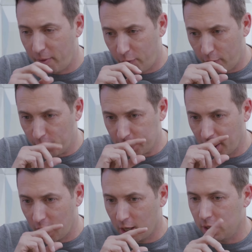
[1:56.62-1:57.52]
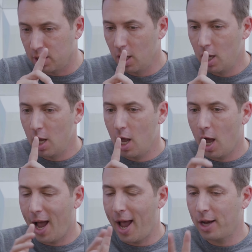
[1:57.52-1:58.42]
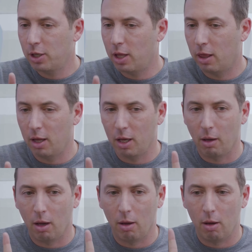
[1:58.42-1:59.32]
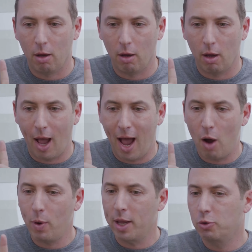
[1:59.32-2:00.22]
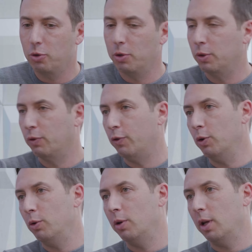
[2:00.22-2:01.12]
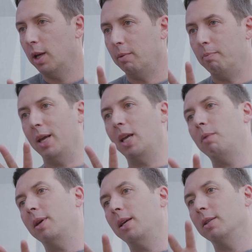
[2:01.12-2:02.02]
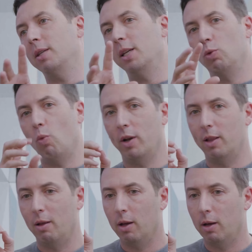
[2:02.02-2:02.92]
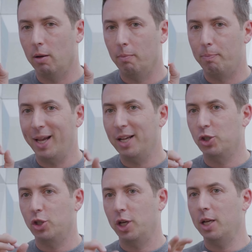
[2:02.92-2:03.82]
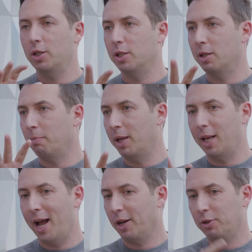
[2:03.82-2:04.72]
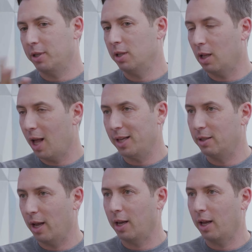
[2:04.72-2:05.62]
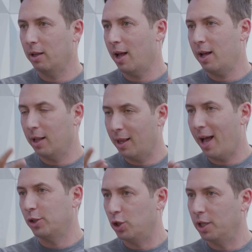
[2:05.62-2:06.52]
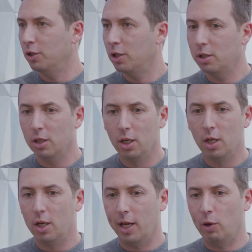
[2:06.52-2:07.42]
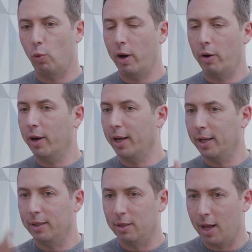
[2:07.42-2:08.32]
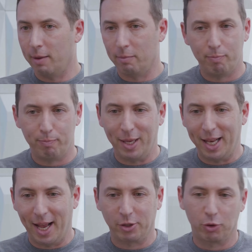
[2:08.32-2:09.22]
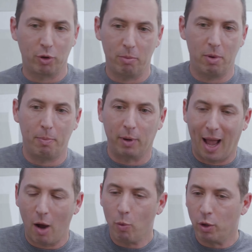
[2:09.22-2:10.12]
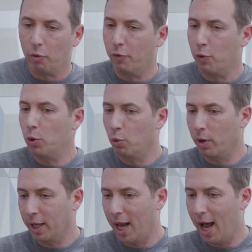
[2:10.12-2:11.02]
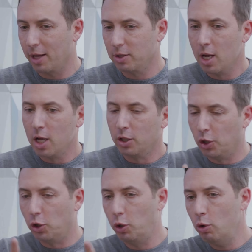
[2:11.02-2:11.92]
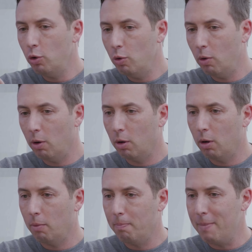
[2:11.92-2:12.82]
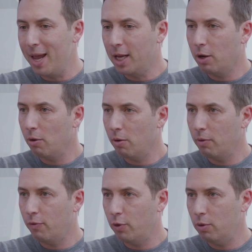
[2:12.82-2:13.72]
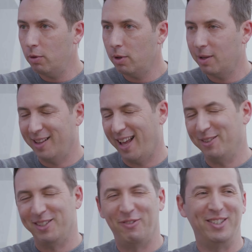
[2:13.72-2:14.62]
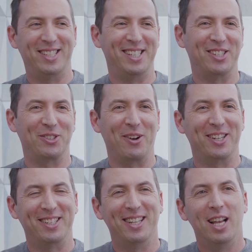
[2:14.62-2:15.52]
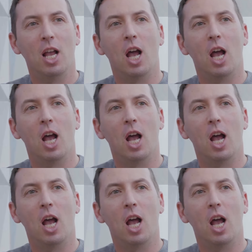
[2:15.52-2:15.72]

baby food for a second? Because I actually think how introduce food in babies is one of the biggest changes in pediatrics in the last decade. Not a lot changes in rearing and pediatric treatment, but how we do food really has. Did you make your own food? That was a facetious question.